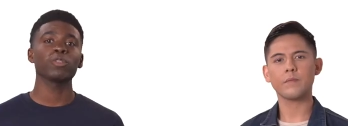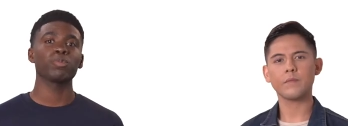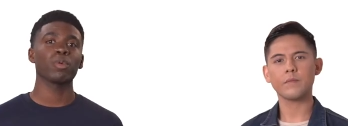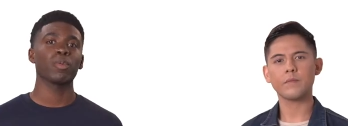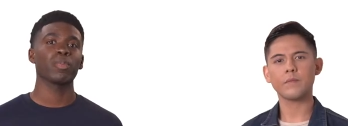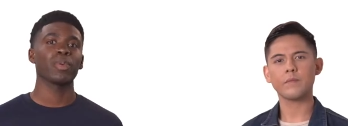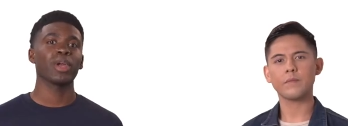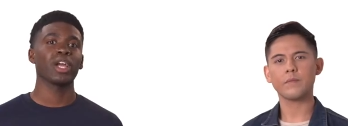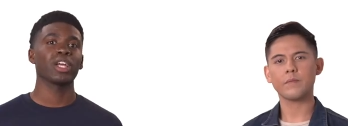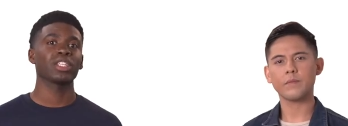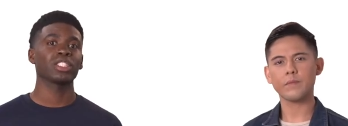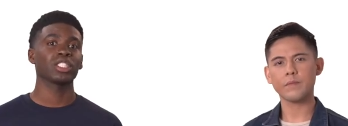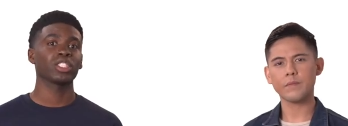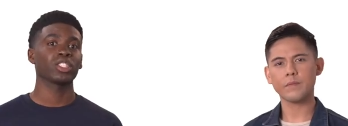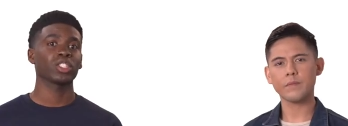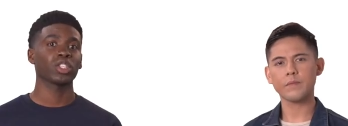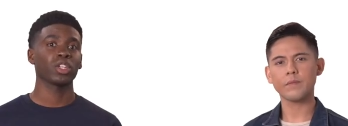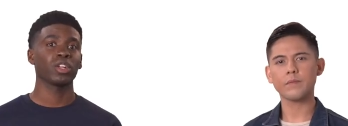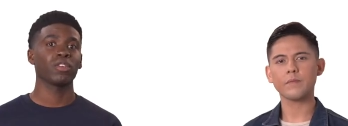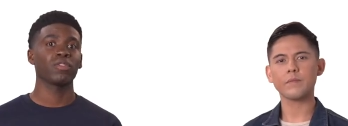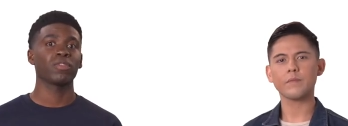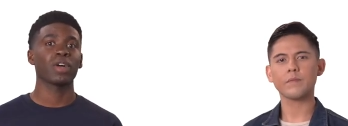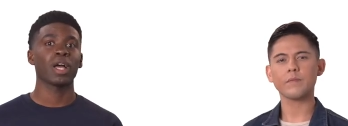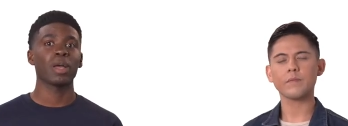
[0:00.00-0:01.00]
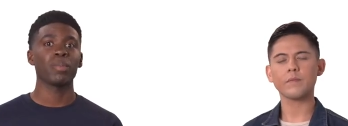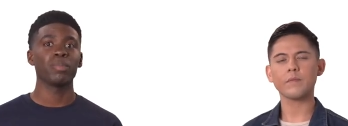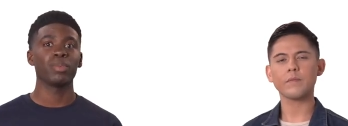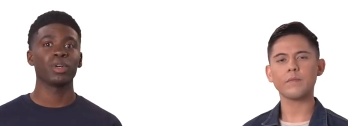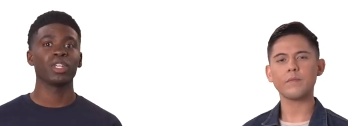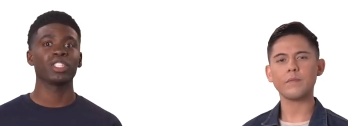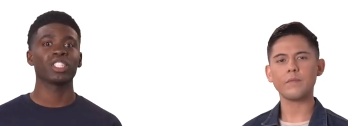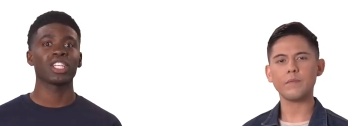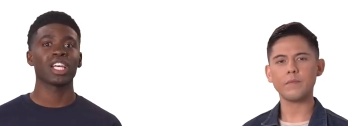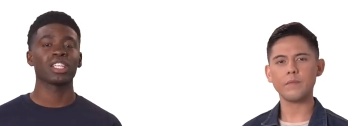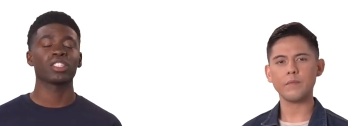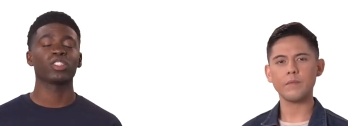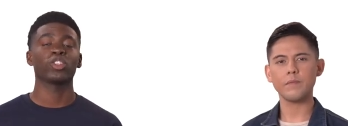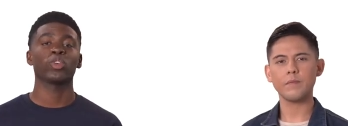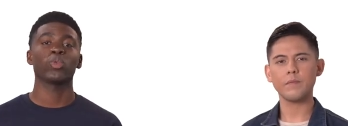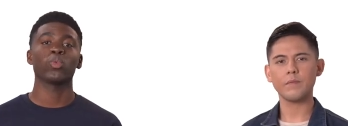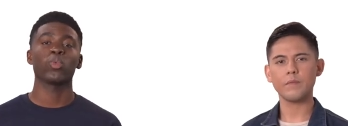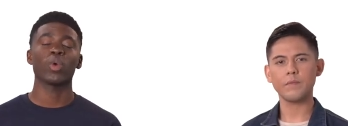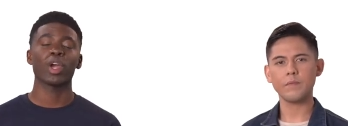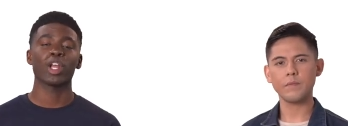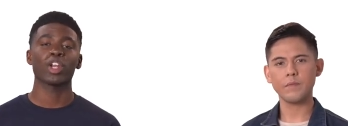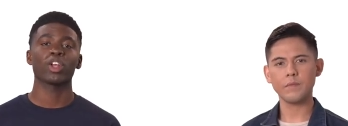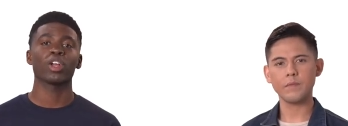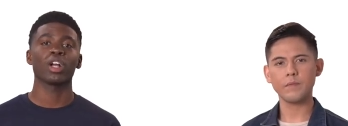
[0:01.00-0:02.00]
Speaker 1: prepared to certify Bush as the
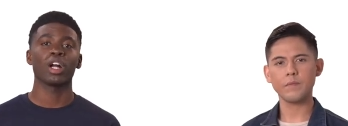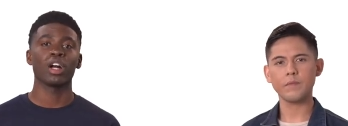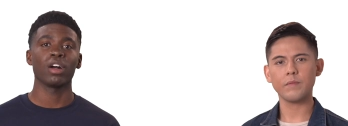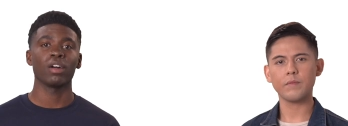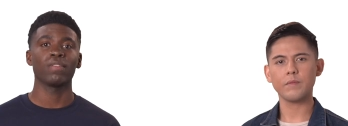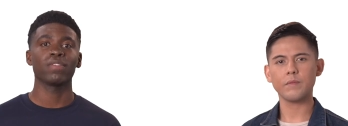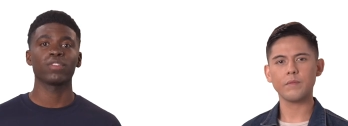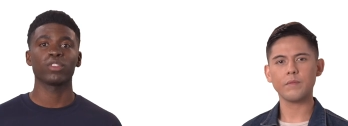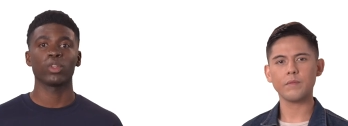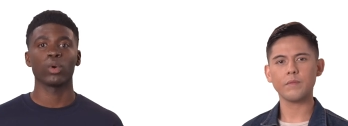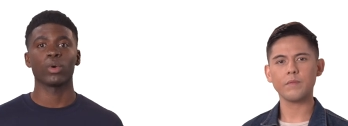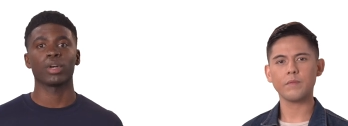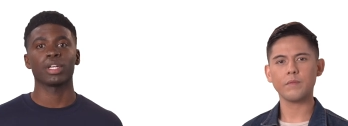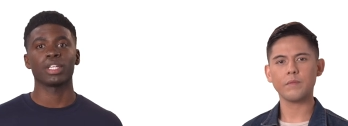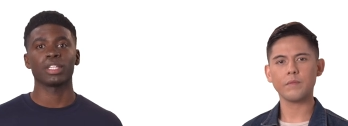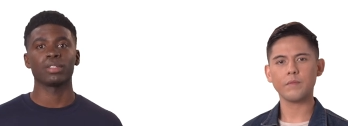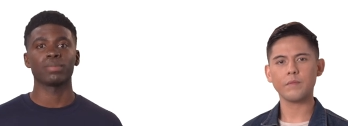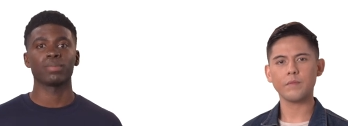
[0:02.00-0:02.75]
winner of Florida.